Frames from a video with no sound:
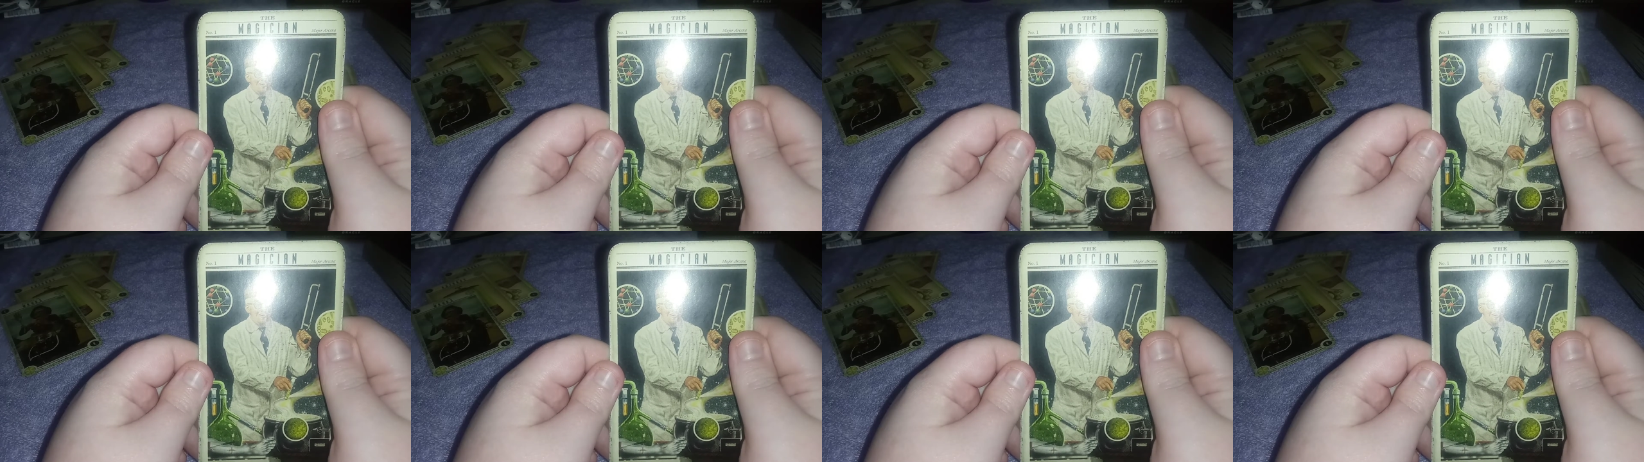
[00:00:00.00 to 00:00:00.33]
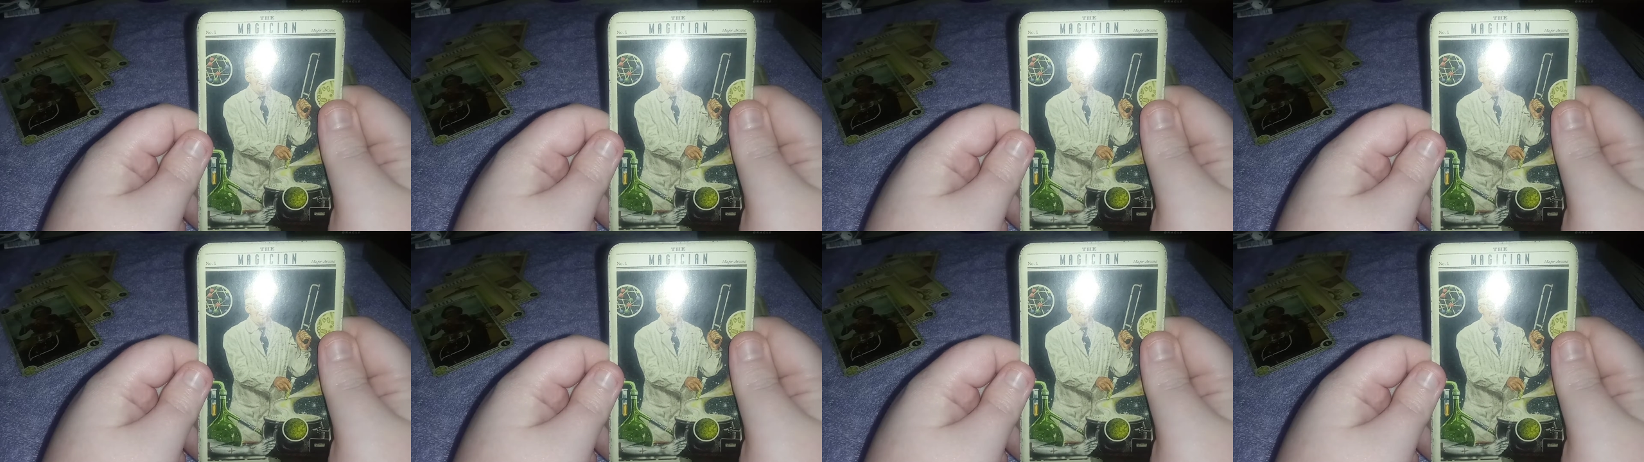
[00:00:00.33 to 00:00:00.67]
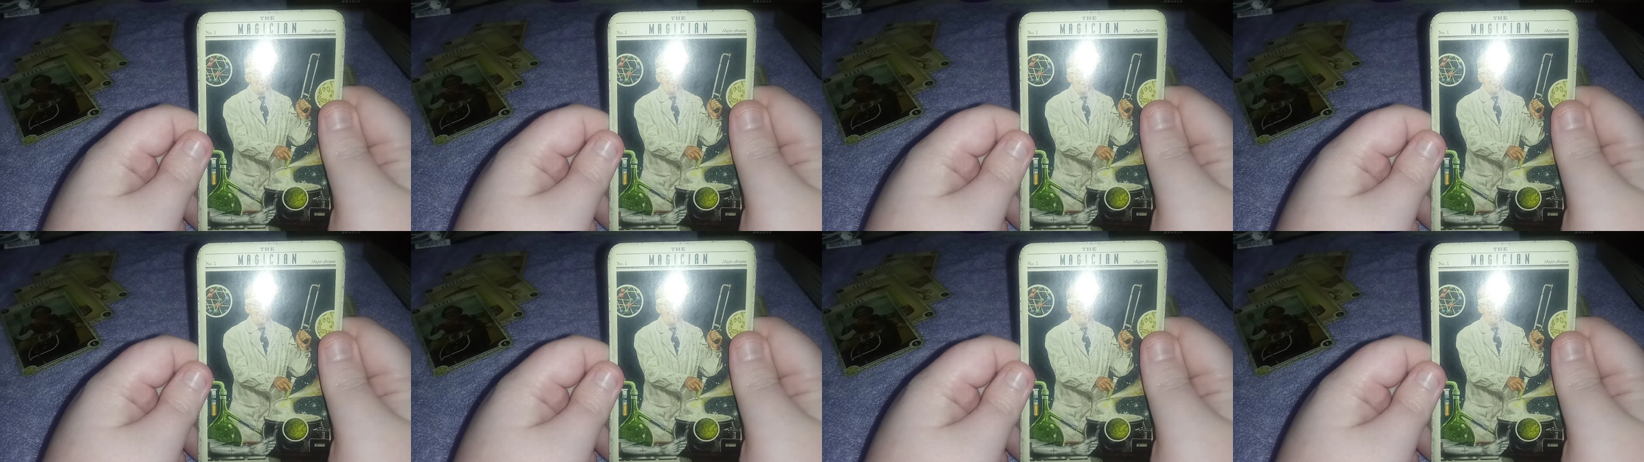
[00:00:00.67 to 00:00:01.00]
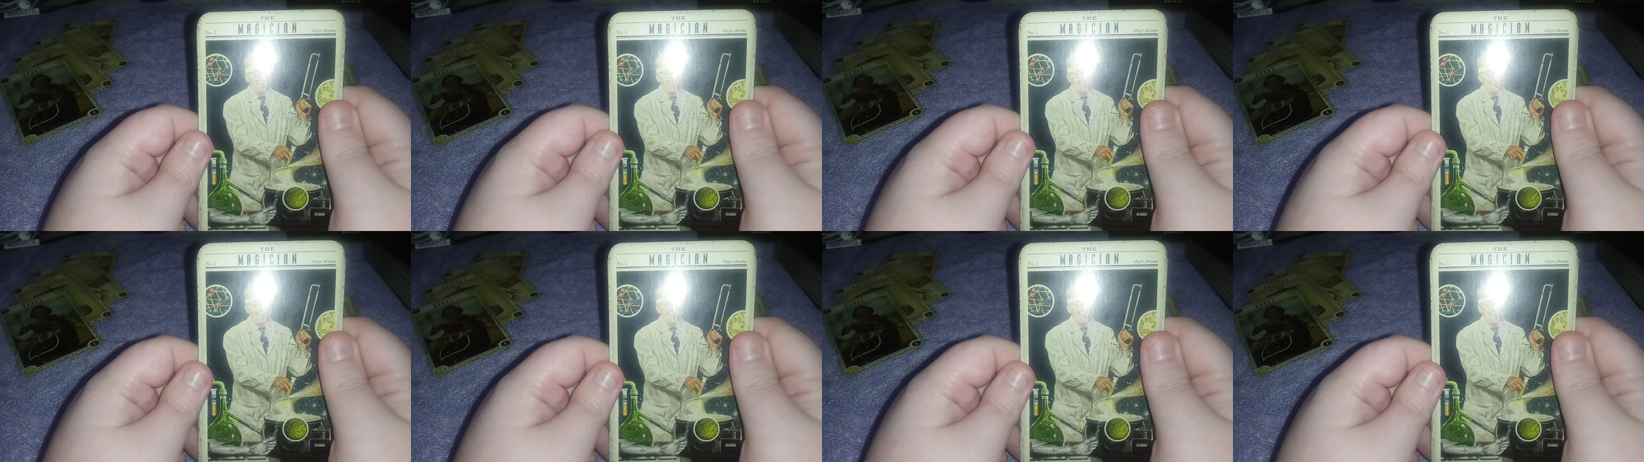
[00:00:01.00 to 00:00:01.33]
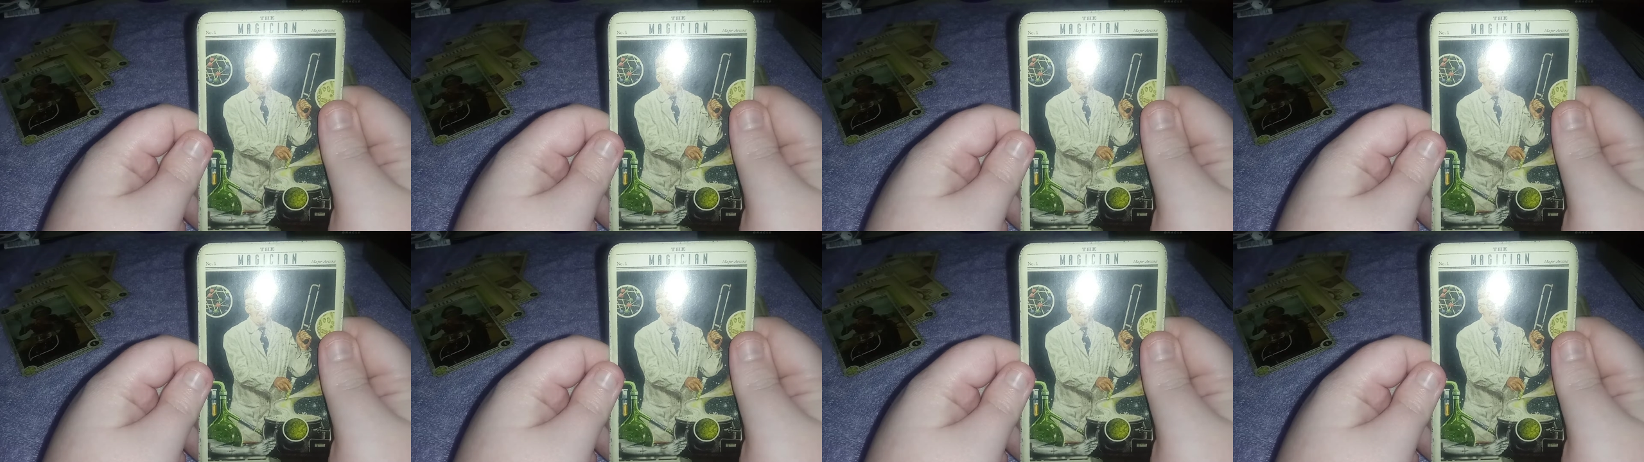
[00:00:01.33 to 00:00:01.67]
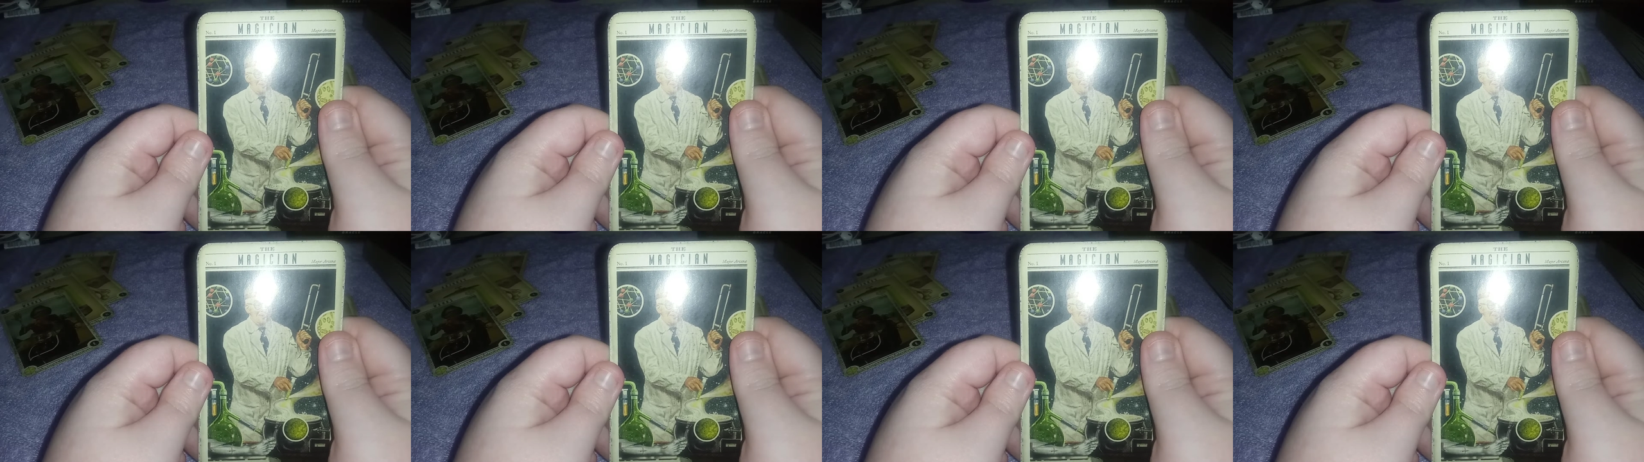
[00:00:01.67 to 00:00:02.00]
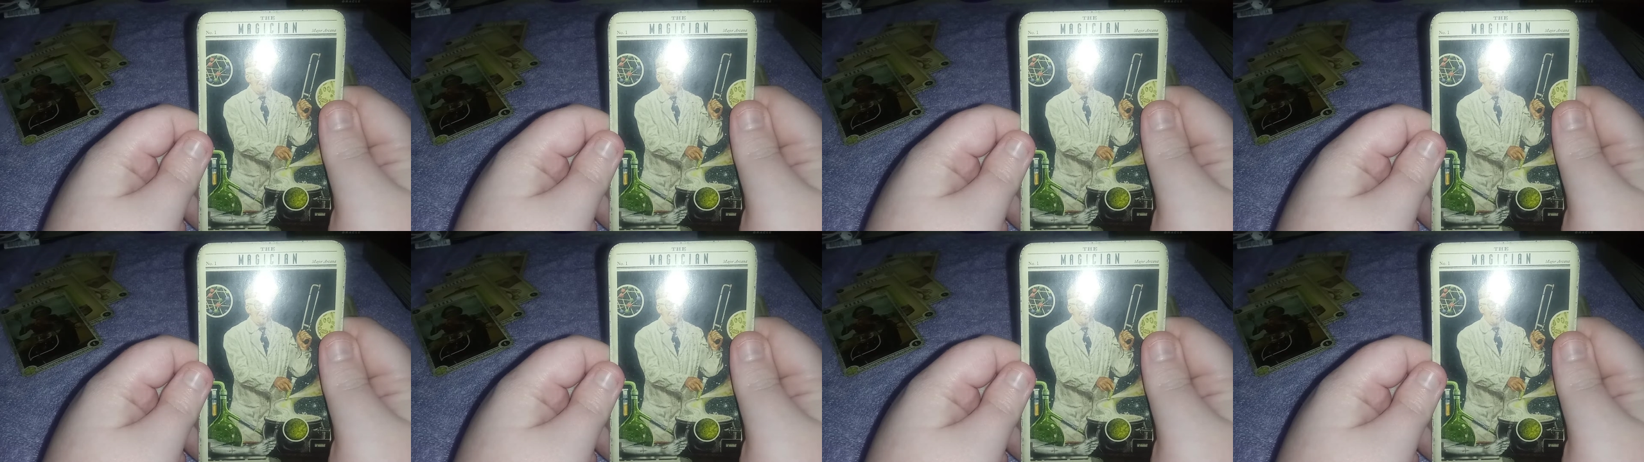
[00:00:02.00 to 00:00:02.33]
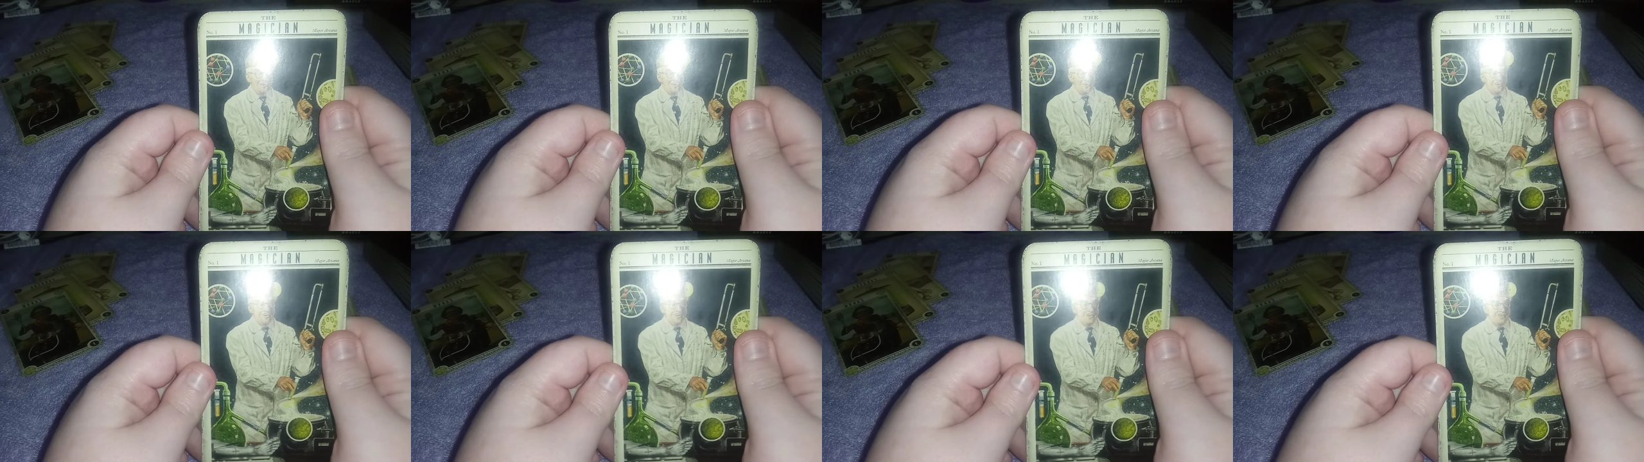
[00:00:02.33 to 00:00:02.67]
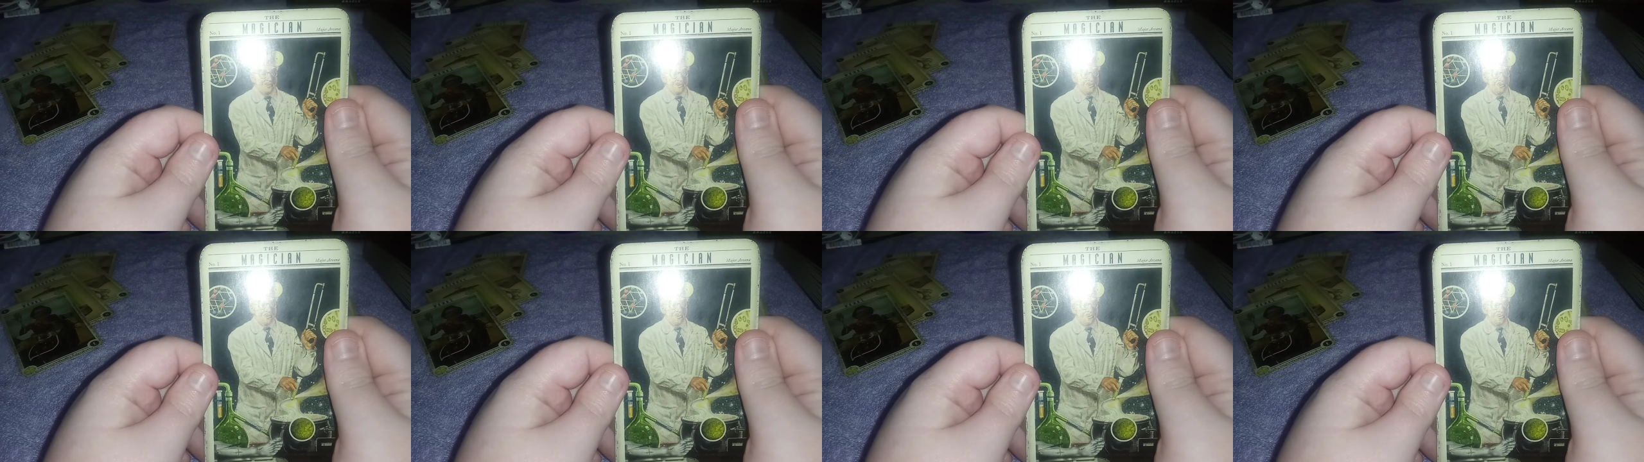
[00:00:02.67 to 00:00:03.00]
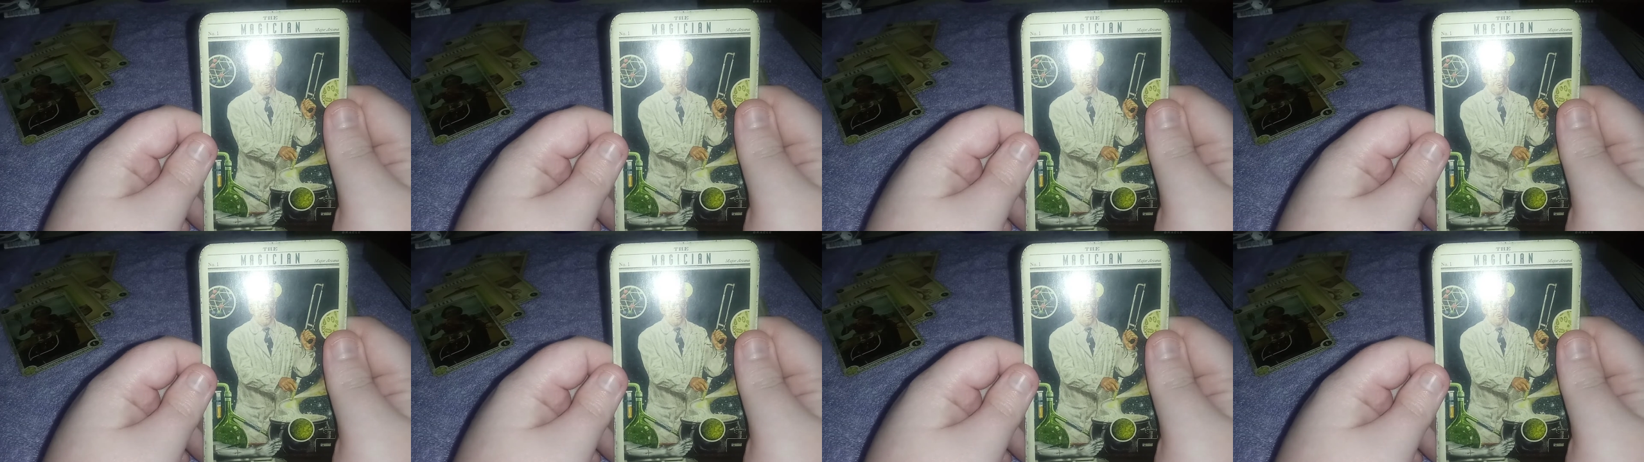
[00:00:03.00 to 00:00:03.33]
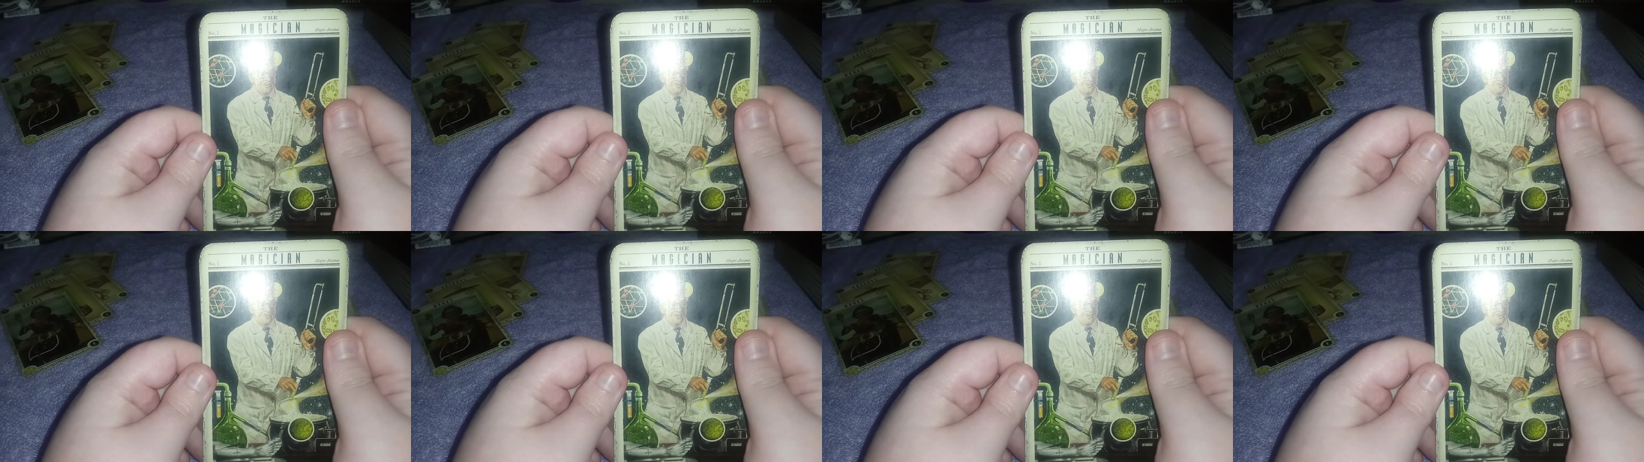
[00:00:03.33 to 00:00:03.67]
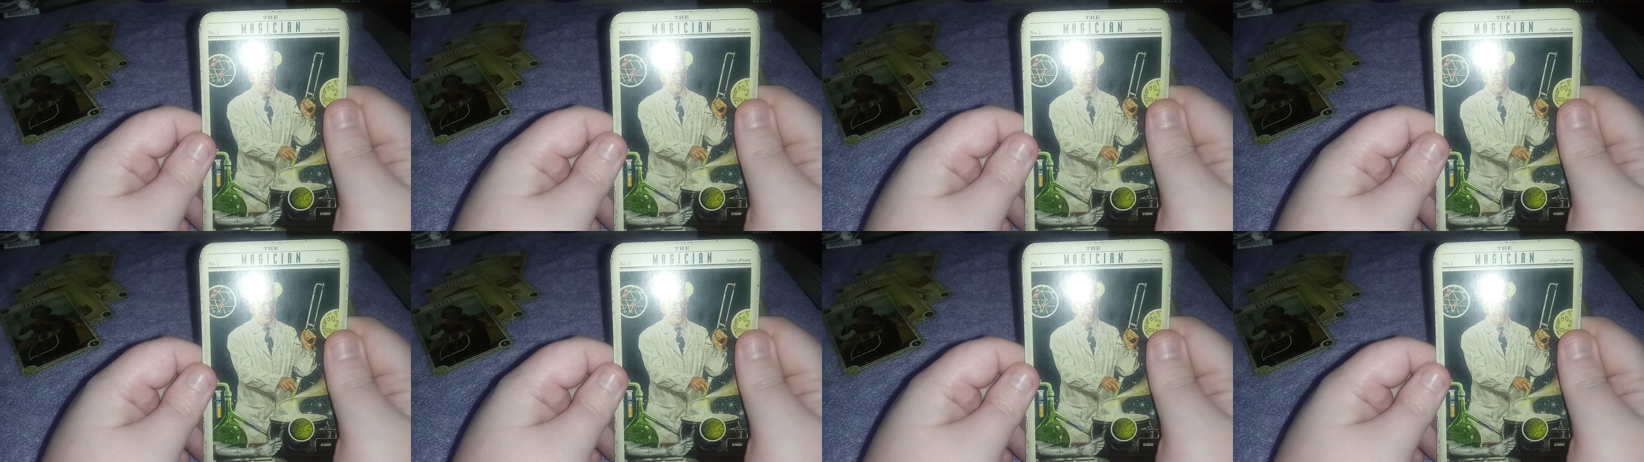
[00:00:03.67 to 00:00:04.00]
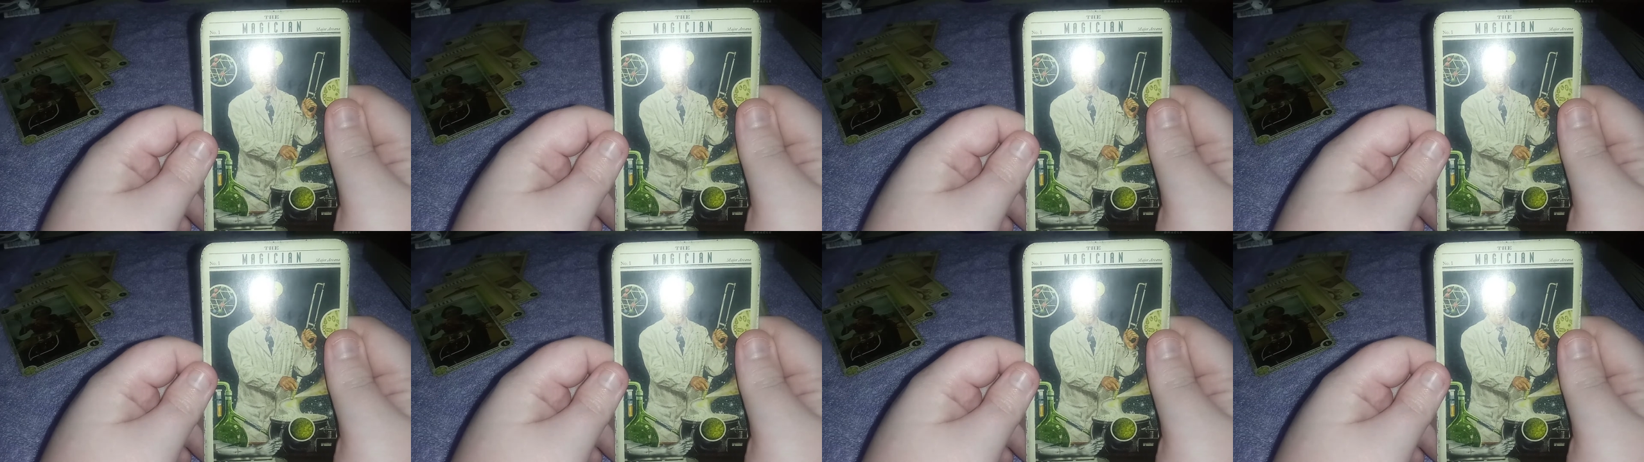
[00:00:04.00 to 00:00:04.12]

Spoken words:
(no speaker visible)